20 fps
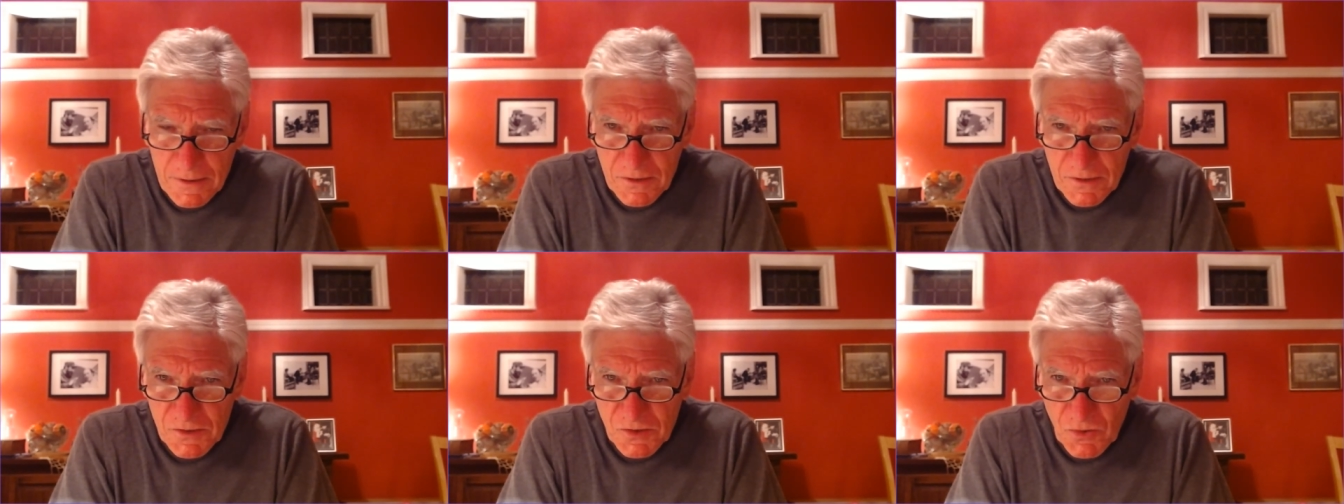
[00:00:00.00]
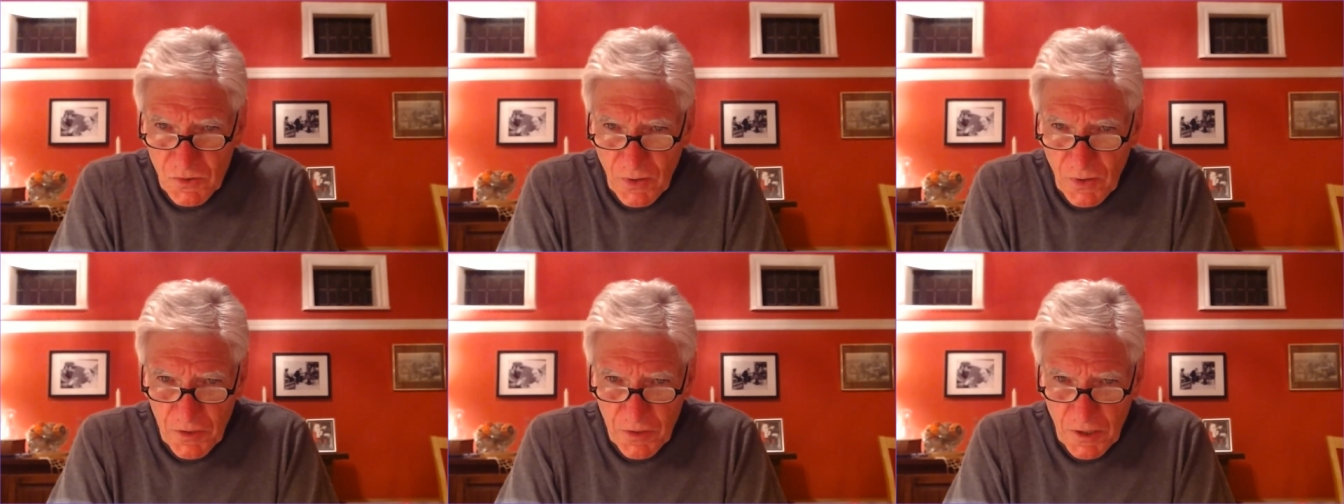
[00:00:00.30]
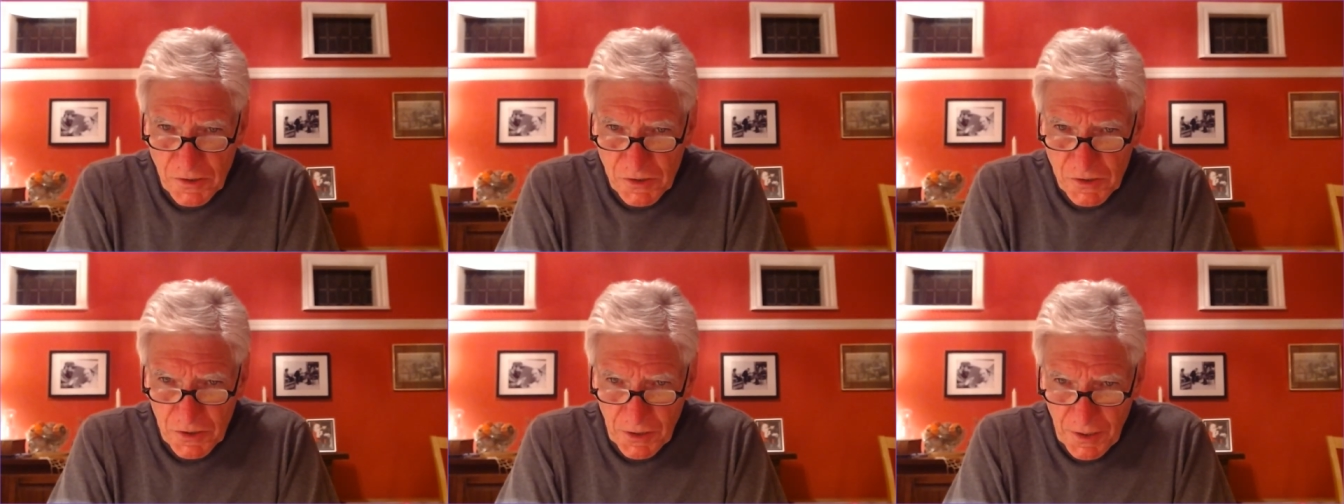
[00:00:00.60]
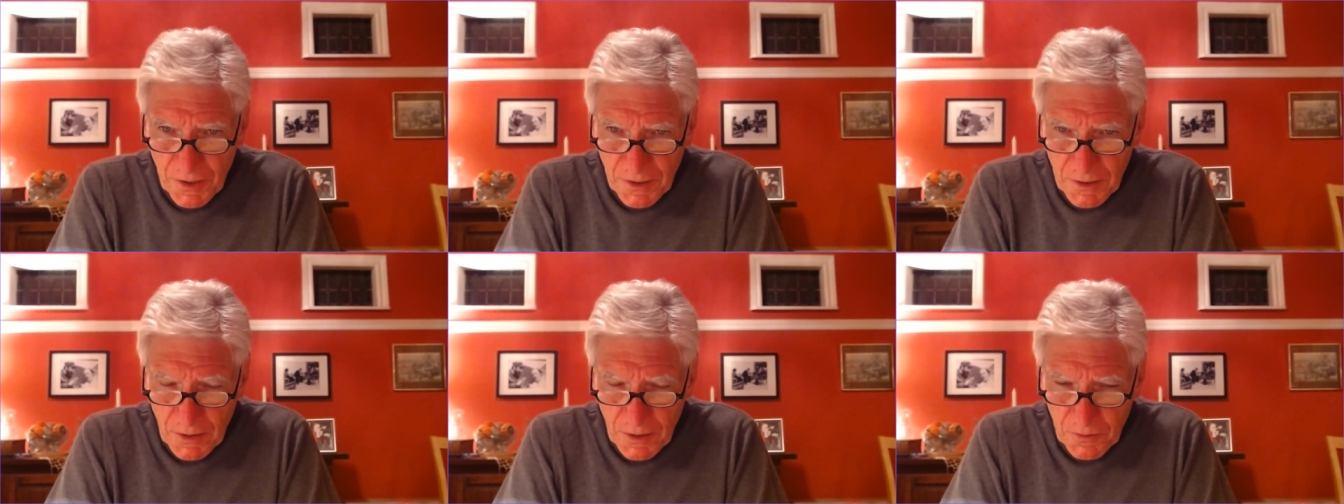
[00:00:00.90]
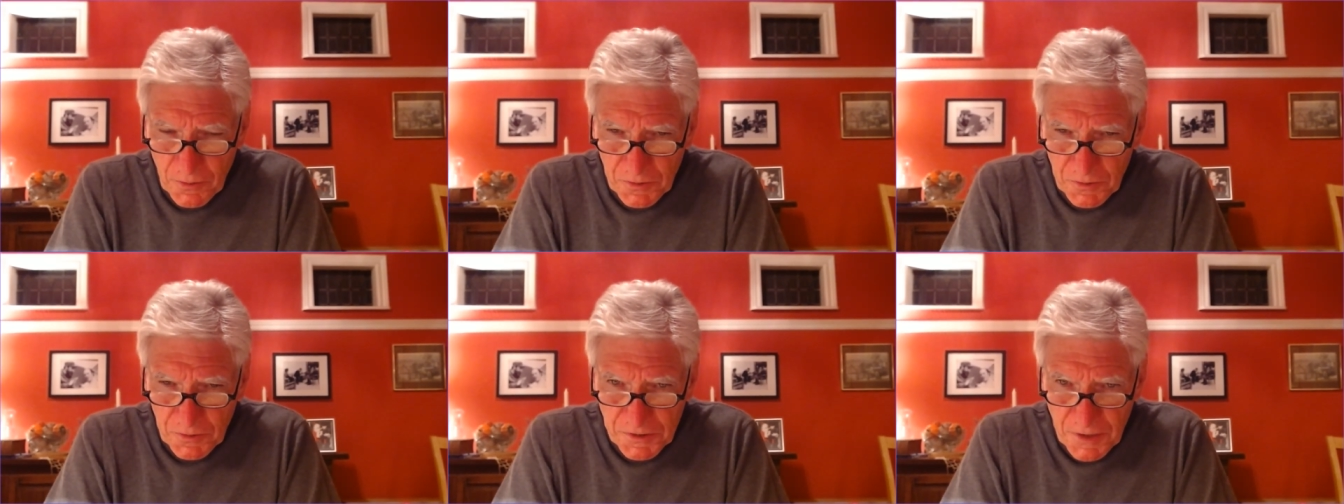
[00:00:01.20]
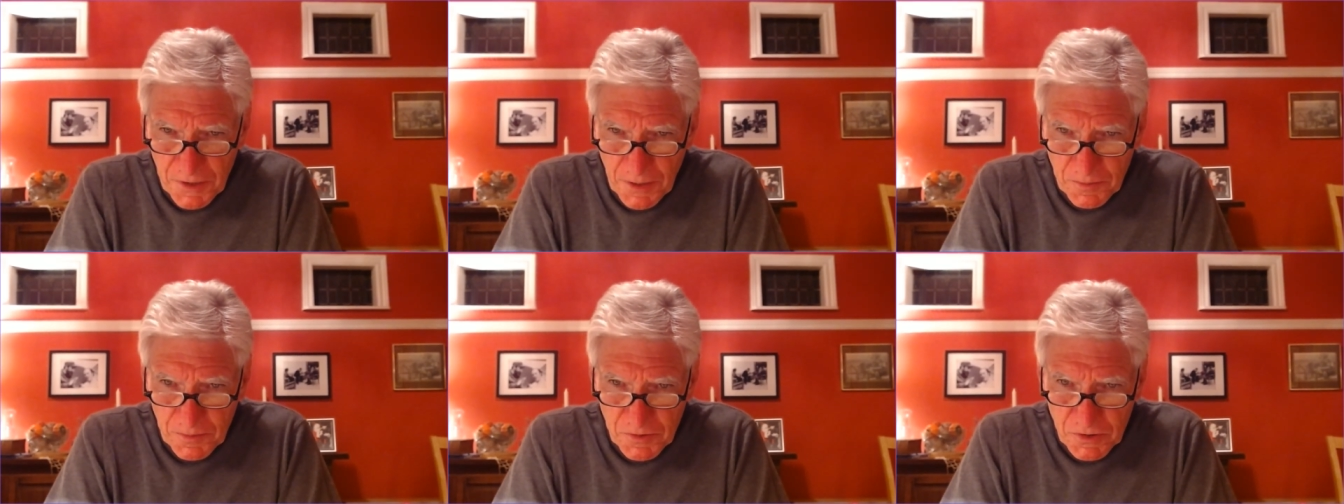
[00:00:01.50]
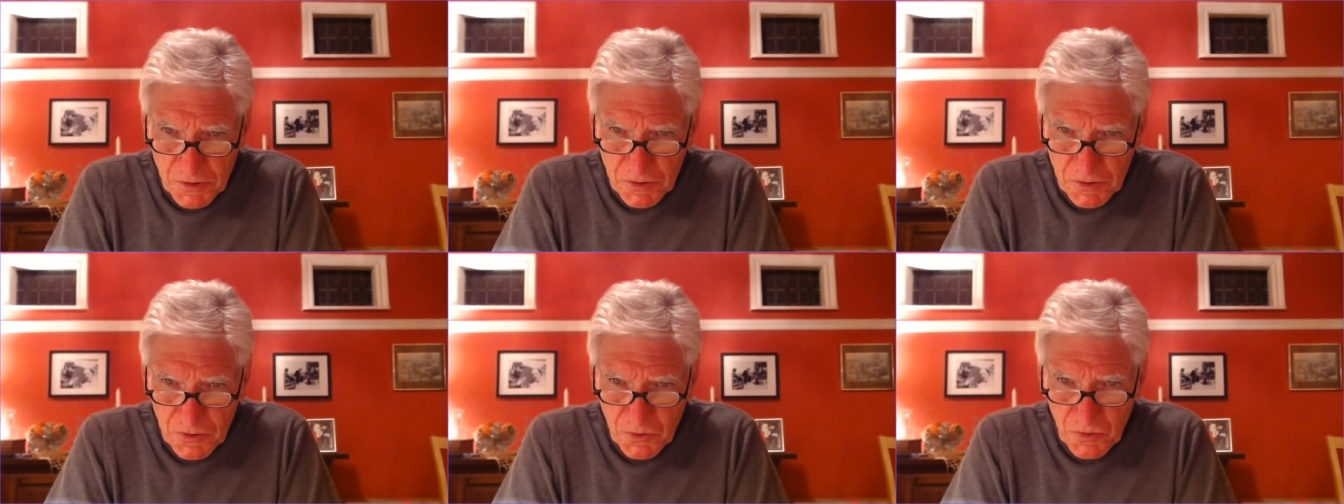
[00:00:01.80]
So I thought tonight I would attempt to
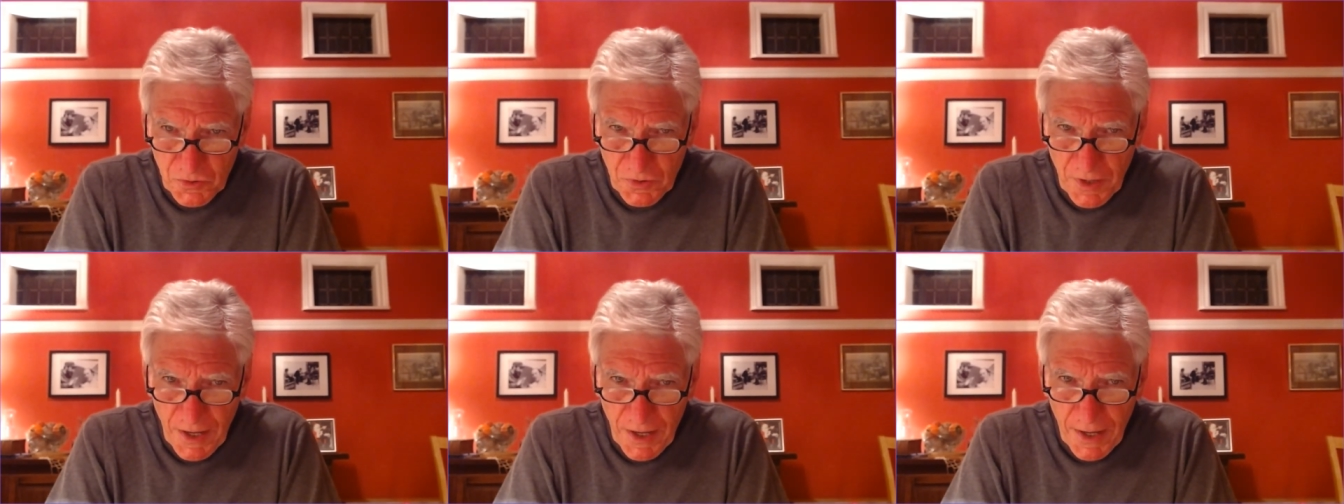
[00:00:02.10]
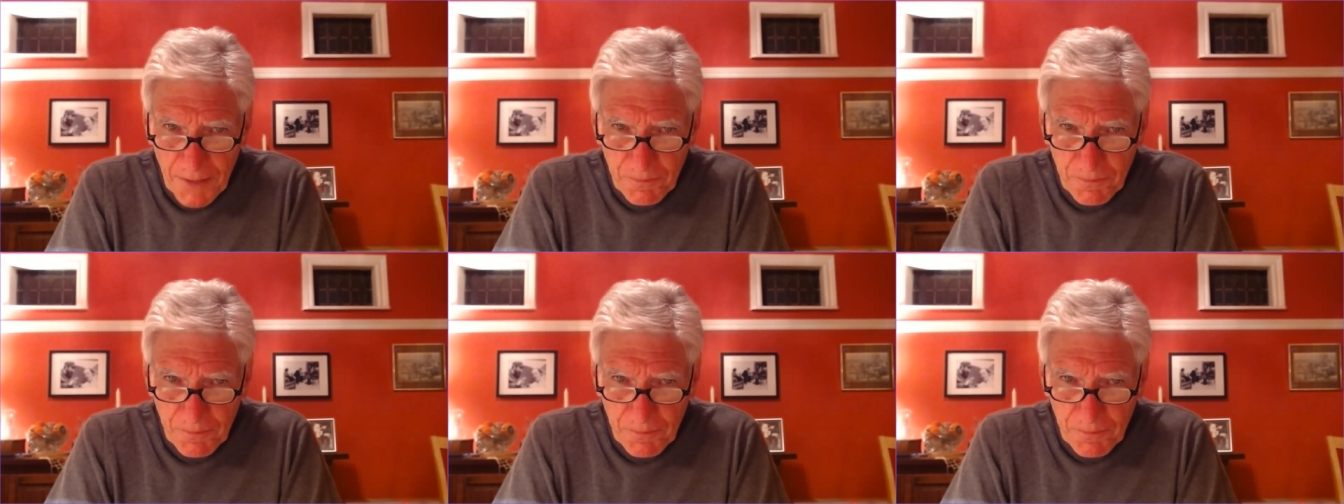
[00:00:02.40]
do that.